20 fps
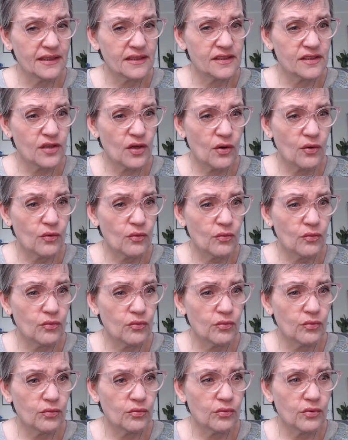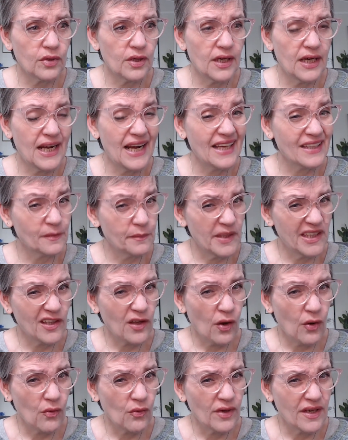So let me
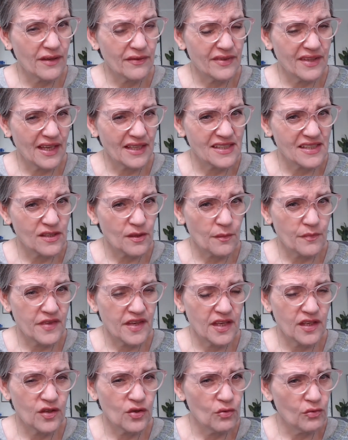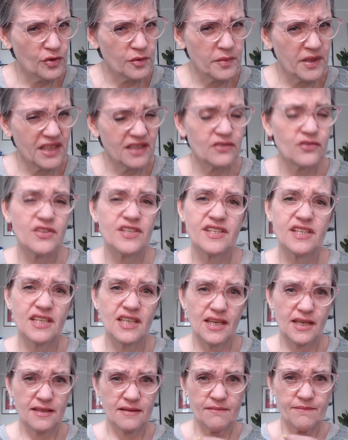know if that's something you would be interested
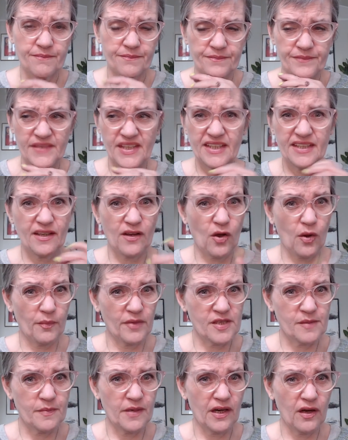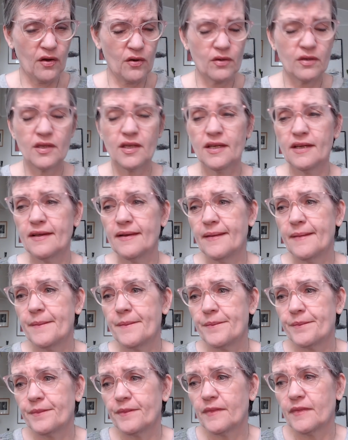in the comments below,
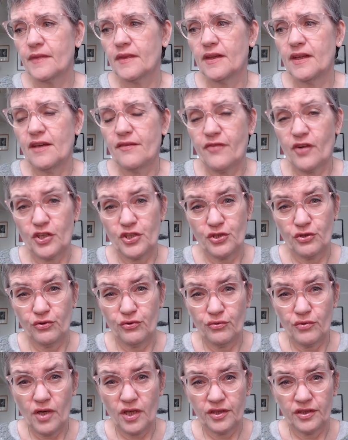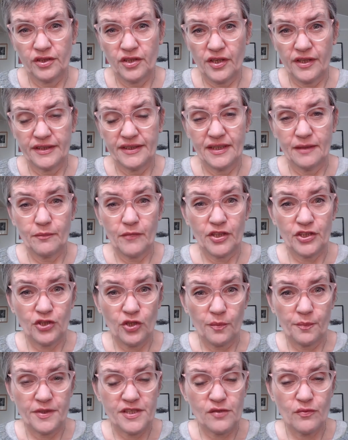if I should do undyed in my
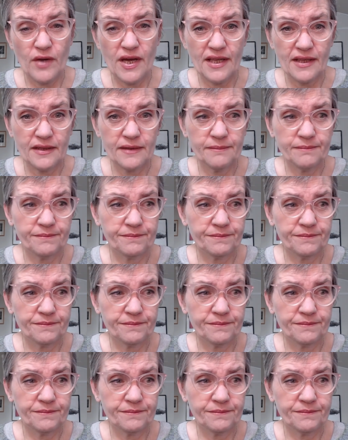shop as well.